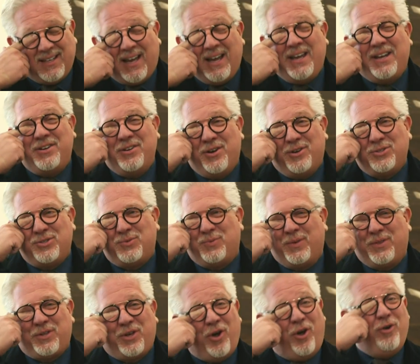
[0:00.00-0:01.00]
diagnosed
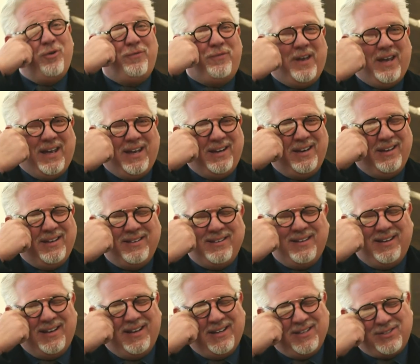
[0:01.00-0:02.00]
with COVID,
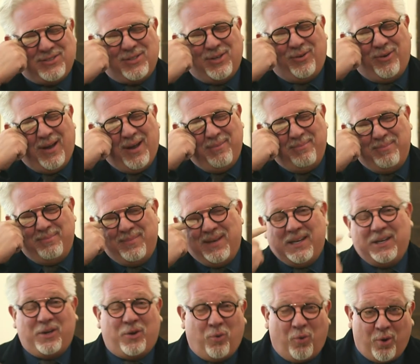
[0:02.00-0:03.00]
uh, so I'm
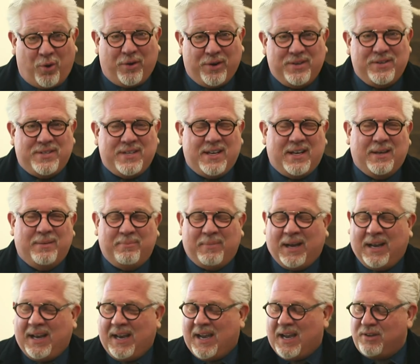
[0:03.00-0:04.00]
in quarantine in
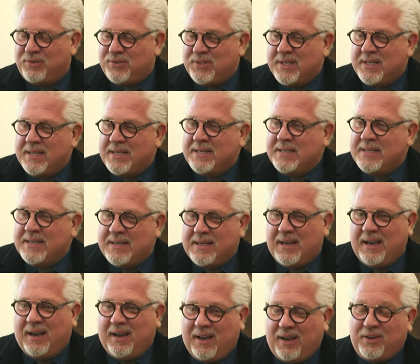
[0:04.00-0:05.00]
my house.
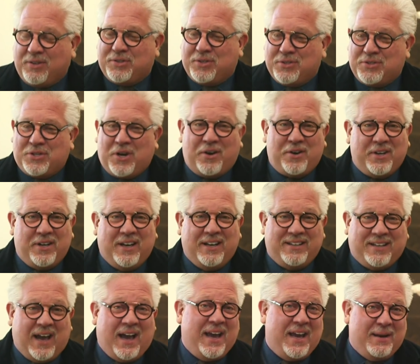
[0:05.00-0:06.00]
I also started a
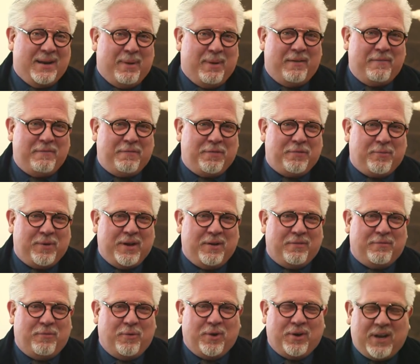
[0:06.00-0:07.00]
diet about three
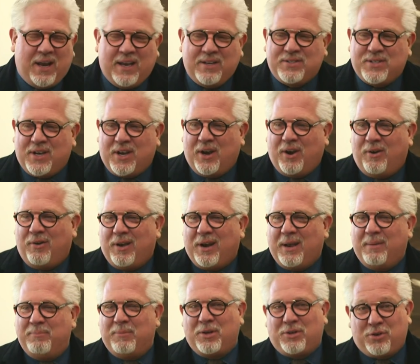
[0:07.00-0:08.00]
or four days ago,
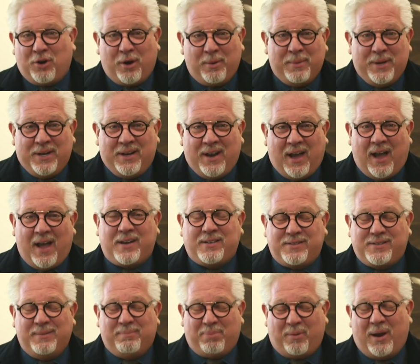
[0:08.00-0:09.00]
and I'm determined
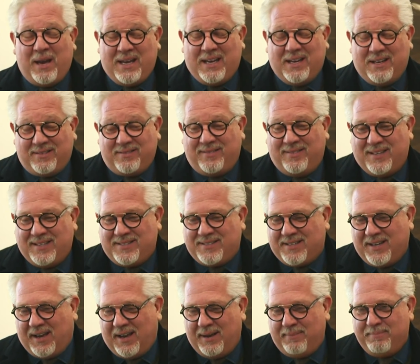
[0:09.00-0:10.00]
not to break it
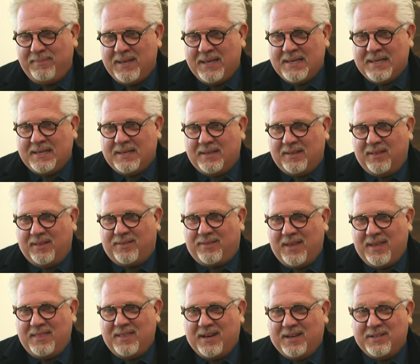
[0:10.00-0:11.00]
this time the
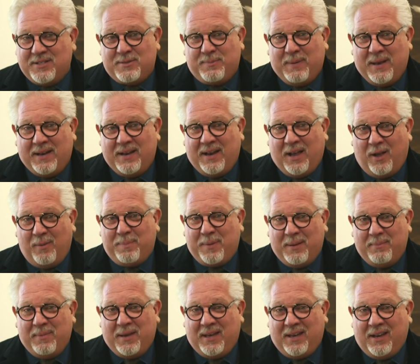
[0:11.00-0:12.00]
thing that has been
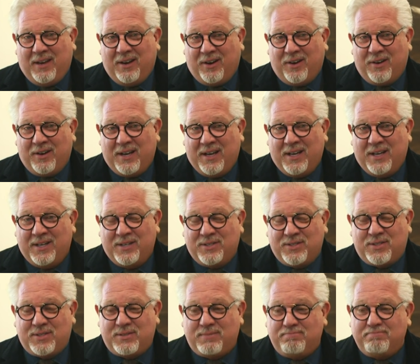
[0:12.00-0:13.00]
helping me here
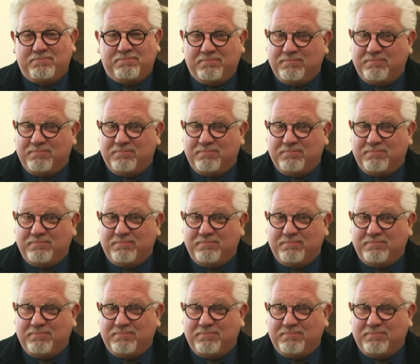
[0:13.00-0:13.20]
is